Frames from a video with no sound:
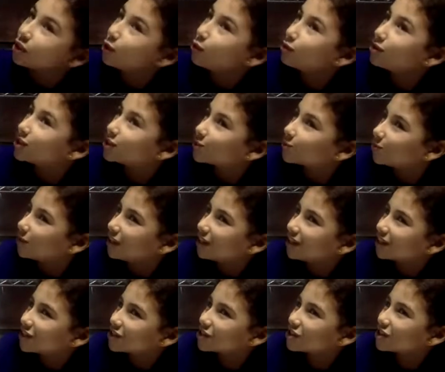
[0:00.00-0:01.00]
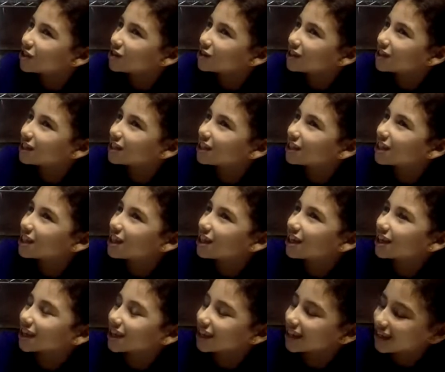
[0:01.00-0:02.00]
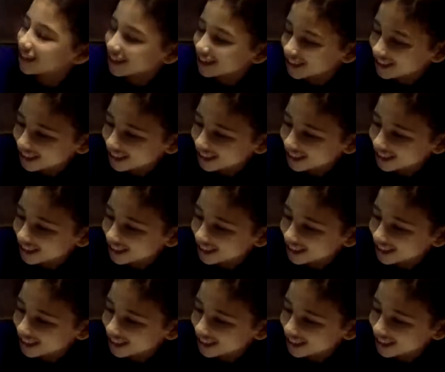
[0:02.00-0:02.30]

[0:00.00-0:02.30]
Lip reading: Too sweet. There's no such thing.